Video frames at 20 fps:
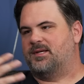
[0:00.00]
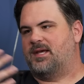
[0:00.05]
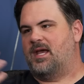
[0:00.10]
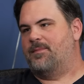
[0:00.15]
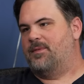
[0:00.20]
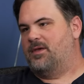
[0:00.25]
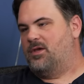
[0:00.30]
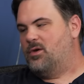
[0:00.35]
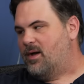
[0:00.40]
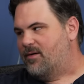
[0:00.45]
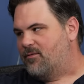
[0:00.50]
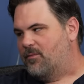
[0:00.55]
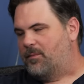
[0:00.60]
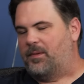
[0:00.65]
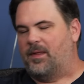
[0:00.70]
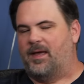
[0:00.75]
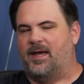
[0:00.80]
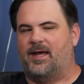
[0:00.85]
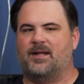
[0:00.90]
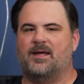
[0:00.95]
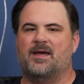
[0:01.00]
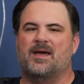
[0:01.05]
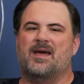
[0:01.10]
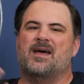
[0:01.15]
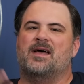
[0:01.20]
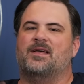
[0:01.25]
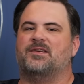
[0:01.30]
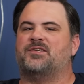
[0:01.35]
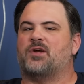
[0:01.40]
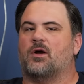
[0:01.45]
a game that you haven't played
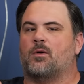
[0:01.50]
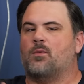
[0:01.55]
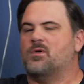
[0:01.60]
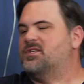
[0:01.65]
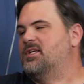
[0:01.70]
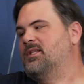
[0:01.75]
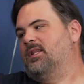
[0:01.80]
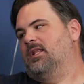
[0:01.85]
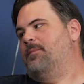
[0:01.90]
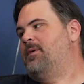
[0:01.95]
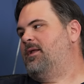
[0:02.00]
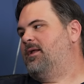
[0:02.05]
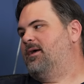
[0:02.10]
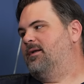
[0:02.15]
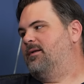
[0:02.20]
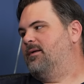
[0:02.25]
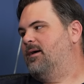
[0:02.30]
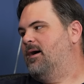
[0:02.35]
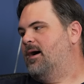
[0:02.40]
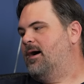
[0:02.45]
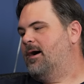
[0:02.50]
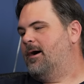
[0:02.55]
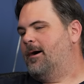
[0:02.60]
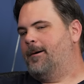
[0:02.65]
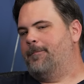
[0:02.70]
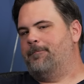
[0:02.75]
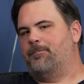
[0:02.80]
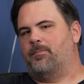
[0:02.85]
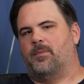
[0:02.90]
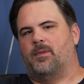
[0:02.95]
Star Wars Unlimited. Yeah,
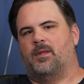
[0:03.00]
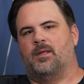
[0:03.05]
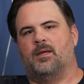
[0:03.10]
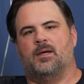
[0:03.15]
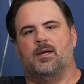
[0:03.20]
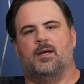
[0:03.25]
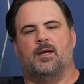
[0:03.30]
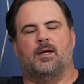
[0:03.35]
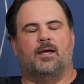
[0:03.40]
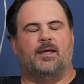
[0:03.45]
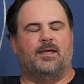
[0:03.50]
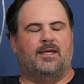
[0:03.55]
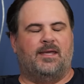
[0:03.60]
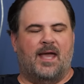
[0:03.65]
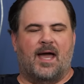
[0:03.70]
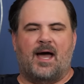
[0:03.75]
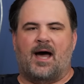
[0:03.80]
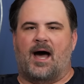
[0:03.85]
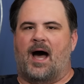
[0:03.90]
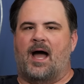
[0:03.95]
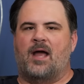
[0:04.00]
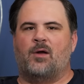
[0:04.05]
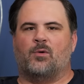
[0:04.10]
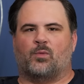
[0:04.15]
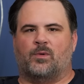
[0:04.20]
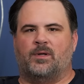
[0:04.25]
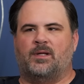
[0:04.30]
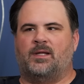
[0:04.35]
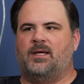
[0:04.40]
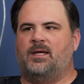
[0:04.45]
um, I really want to play this. Yeah, I
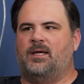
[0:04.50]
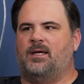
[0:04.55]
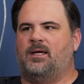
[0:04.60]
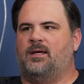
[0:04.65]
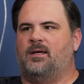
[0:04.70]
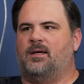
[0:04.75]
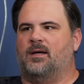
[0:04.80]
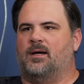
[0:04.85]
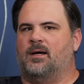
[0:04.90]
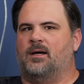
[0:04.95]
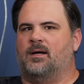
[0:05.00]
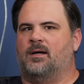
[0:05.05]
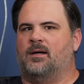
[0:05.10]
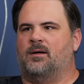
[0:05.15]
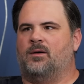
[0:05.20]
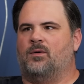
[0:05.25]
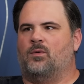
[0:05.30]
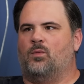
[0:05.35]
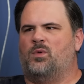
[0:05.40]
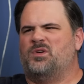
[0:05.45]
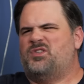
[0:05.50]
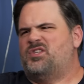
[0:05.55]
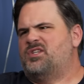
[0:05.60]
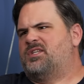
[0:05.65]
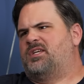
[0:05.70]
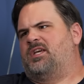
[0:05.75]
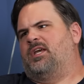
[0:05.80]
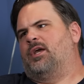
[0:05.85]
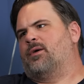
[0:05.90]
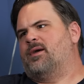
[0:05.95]
really uh, was
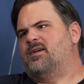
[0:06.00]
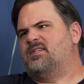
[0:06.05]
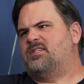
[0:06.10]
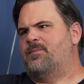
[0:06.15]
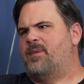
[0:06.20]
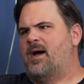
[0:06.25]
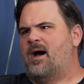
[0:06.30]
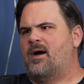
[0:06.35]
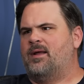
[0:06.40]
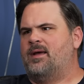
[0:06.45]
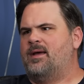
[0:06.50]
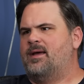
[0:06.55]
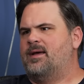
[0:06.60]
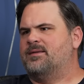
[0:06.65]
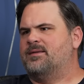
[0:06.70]
just curious about it